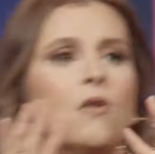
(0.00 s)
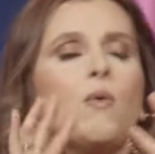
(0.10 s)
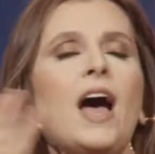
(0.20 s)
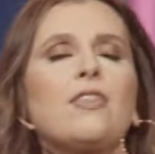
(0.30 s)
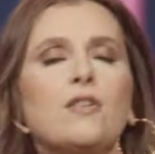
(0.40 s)

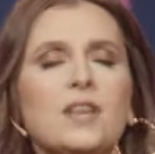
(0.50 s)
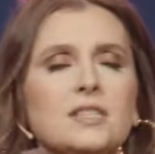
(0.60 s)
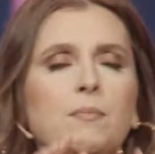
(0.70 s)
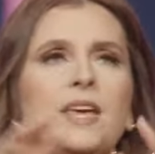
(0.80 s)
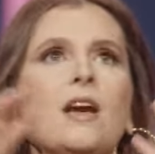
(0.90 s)
rather than
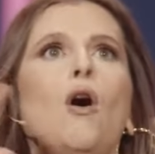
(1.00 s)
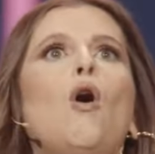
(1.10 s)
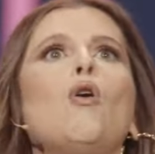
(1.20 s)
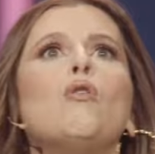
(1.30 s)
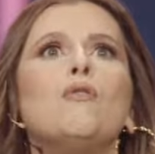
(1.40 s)
to be
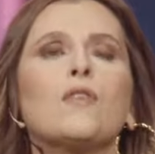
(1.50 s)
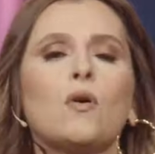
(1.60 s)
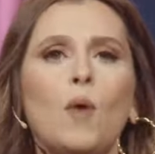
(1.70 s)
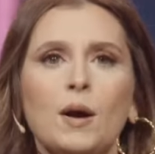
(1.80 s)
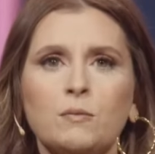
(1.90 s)

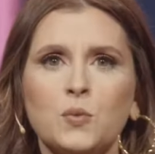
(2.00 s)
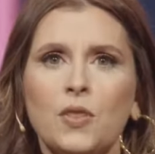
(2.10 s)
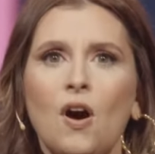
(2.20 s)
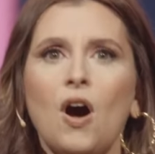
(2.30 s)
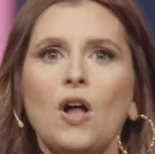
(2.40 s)
overwhelmed
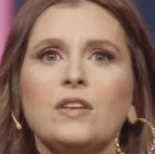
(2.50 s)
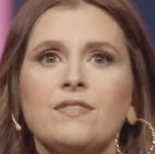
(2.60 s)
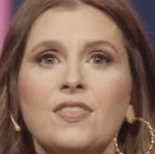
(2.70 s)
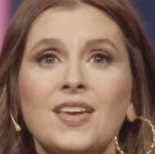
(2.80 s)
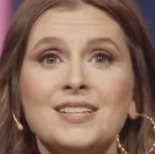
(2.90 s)
with all of
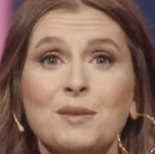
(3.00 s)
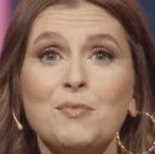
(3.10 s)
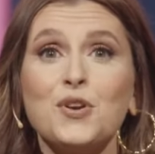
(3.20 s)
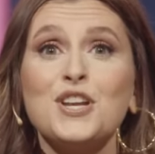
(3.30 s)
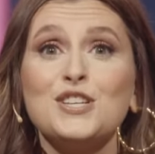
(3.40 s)
the things, I'm
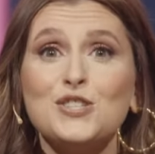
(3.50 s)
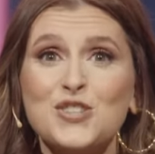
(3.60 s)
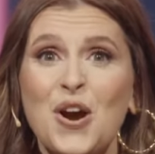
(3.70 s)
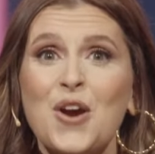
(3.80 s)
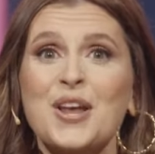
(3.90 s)
learning to
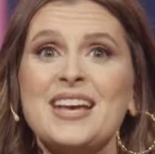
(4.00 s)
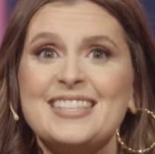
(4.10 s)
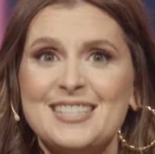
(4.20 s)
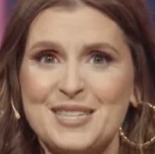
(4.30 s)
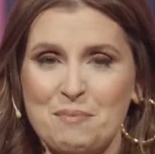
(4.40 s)
start
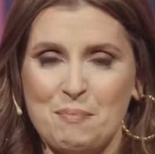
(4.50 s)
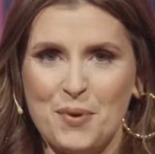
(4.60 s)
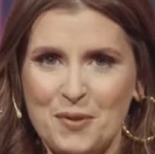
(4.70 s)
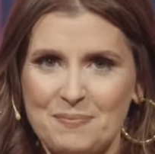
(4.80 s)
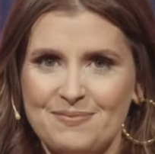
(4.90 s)

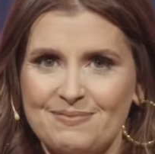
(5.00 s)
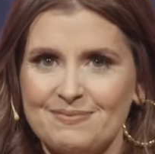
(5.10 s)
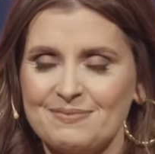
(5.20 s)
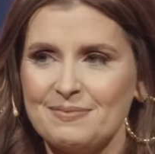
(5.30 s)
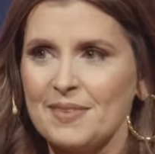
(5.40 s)
simple.
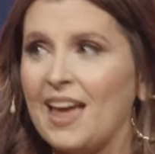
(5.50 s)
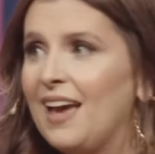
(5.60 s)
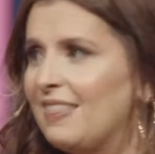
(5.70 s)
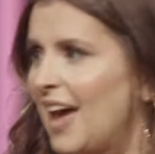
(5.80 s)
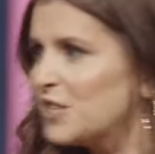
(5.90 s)

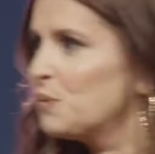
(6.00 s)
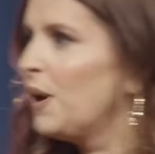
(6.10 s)
And that's